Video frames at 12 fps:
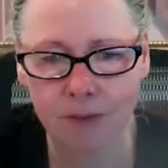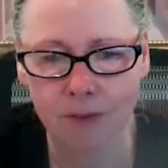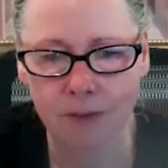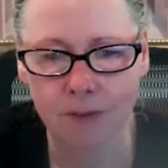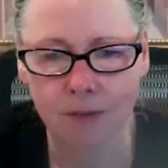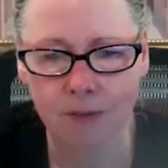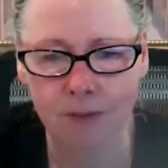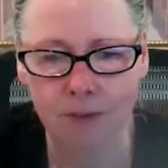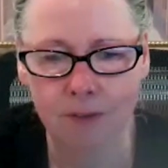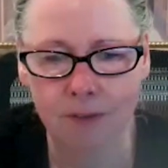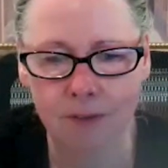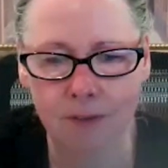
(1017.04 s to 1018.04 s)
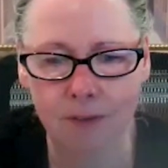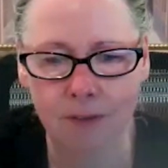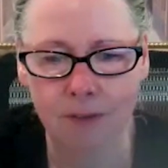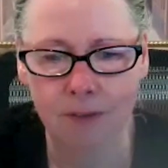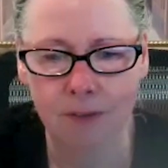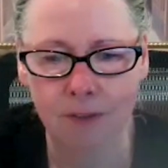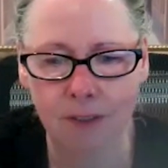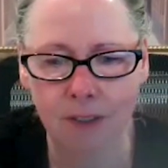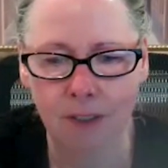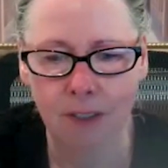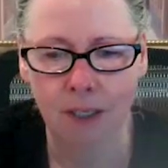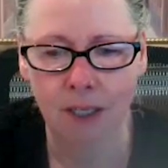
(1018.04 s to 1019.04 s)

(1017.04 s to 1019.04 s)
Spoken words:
No one is speaking in this clip.